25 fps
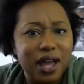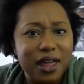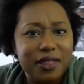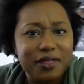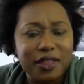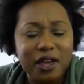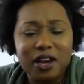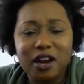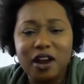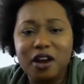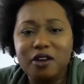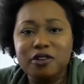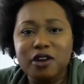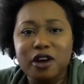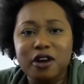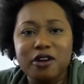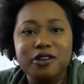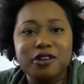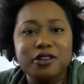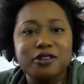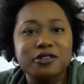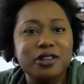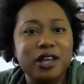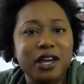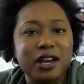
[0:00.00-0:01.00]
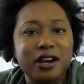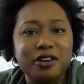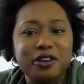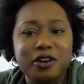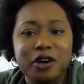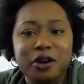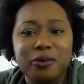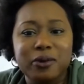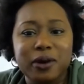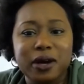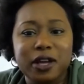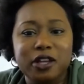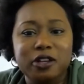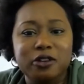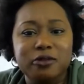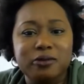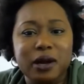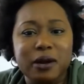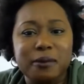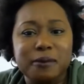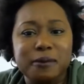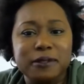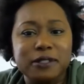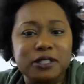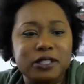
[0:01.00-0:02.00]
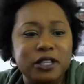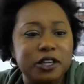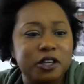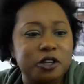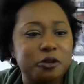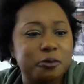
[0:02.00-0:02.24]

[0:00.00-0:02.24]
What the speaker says: They don't know you. They don't know what you represent.